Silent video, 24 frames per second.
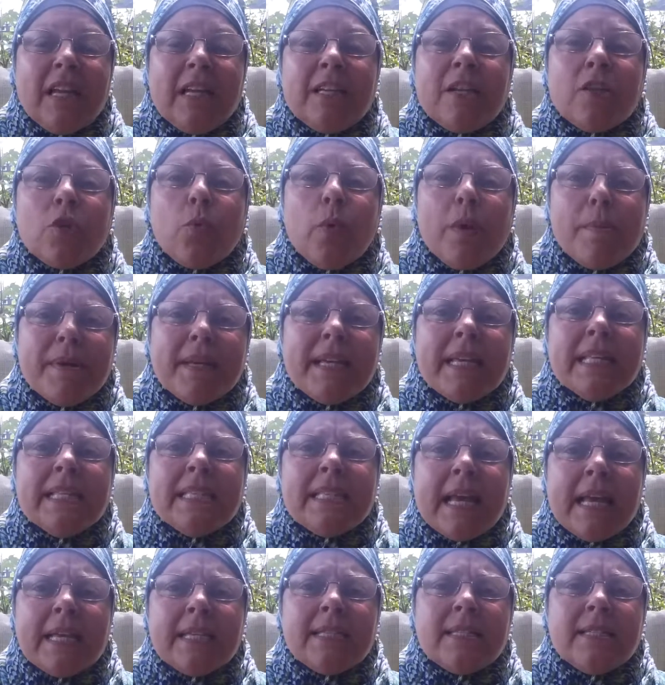Now the women
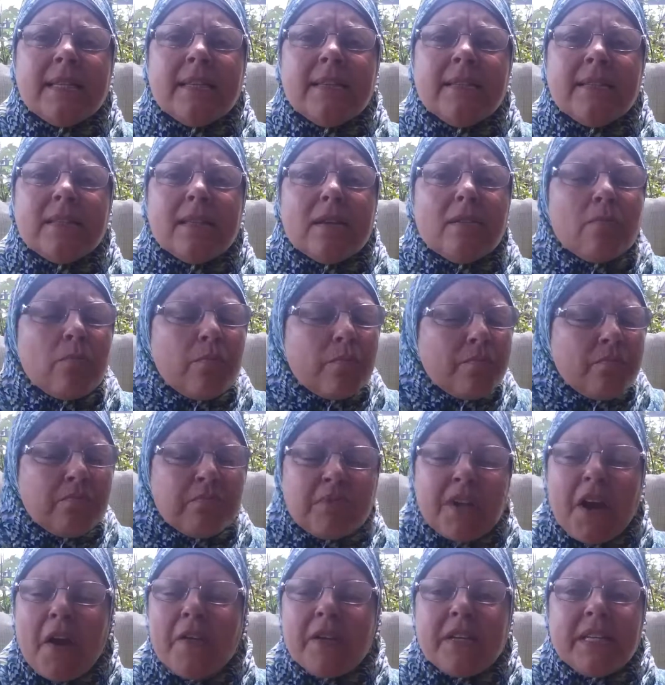contestants,
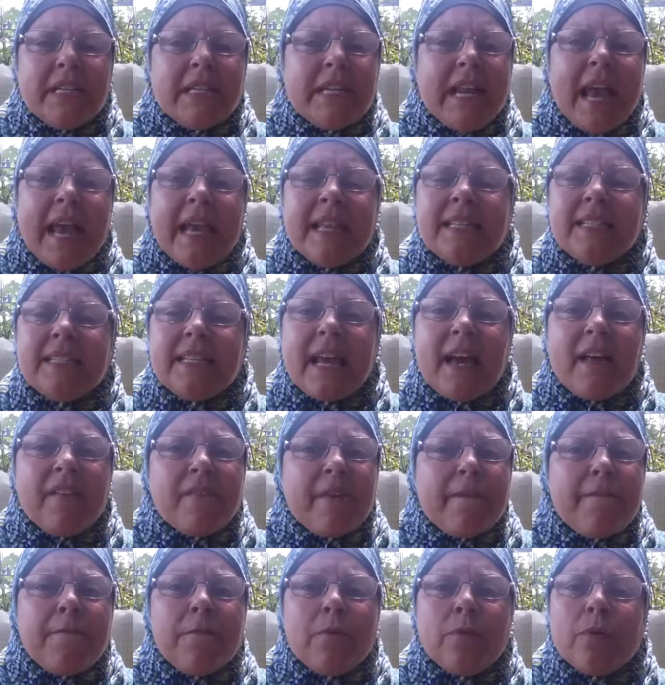guaranteed, hands down,
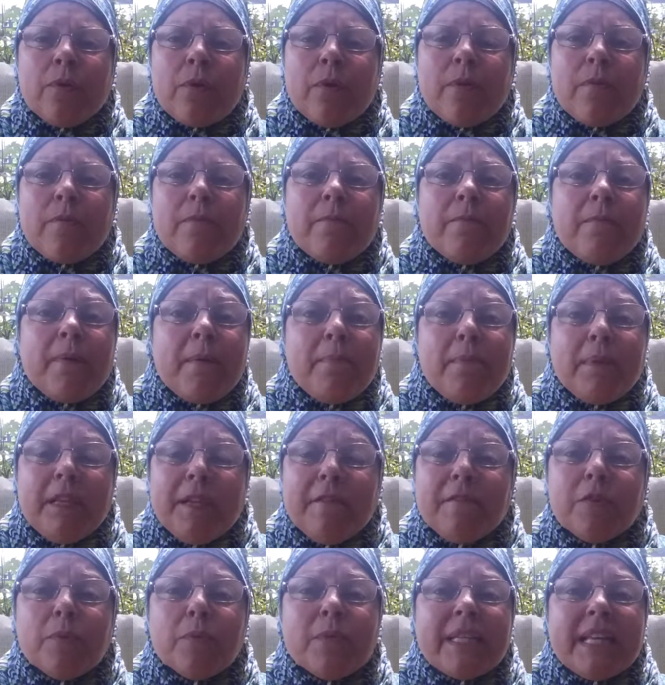they
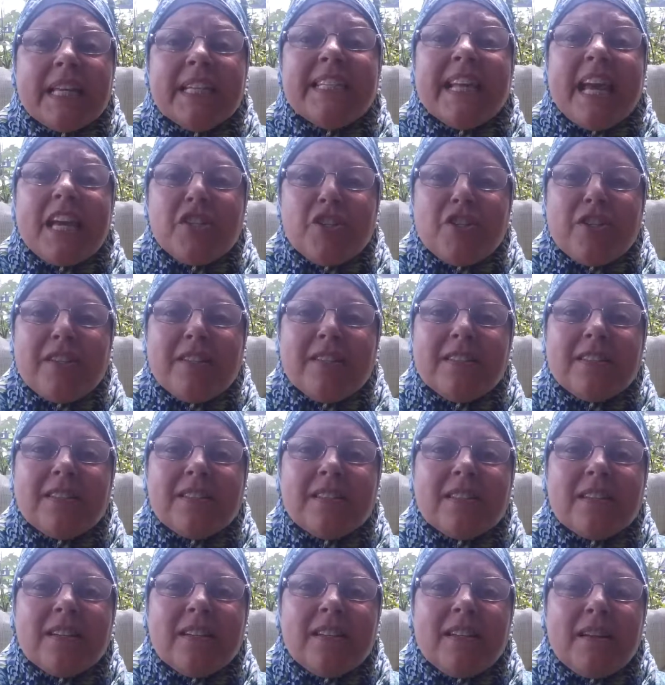believed it was
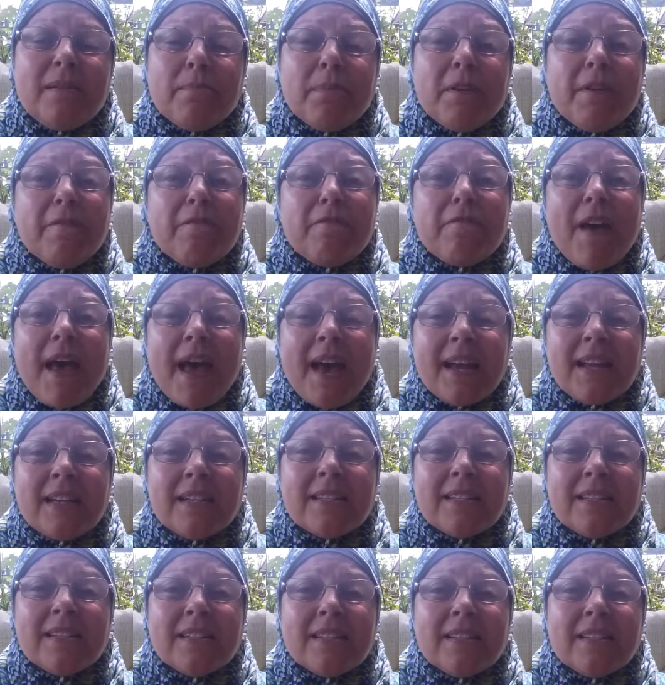Kardashians, but in
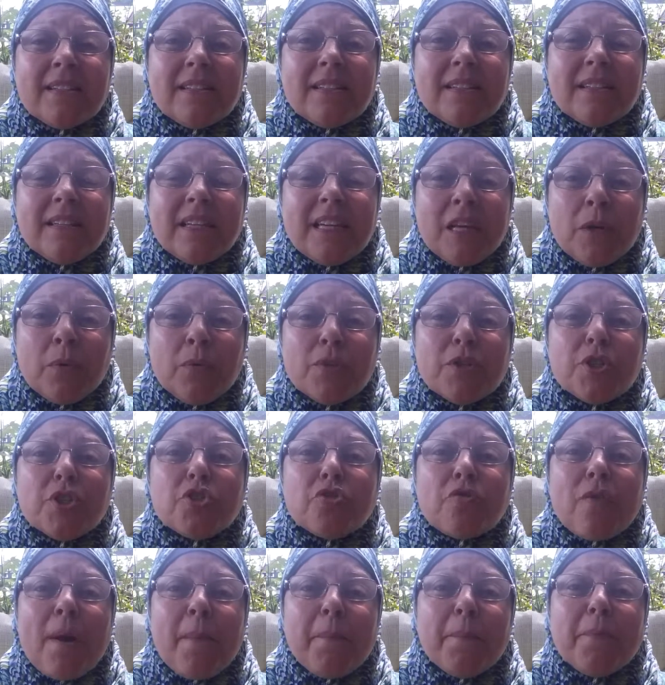fact it was
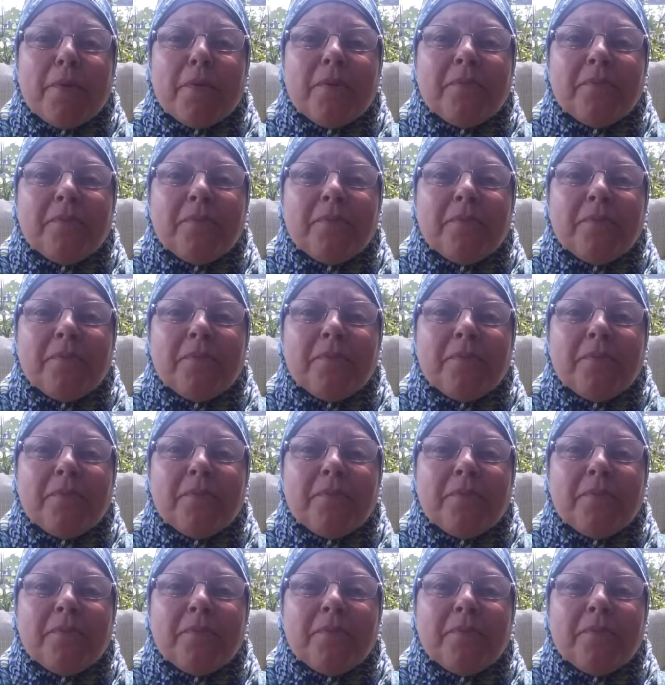Trump.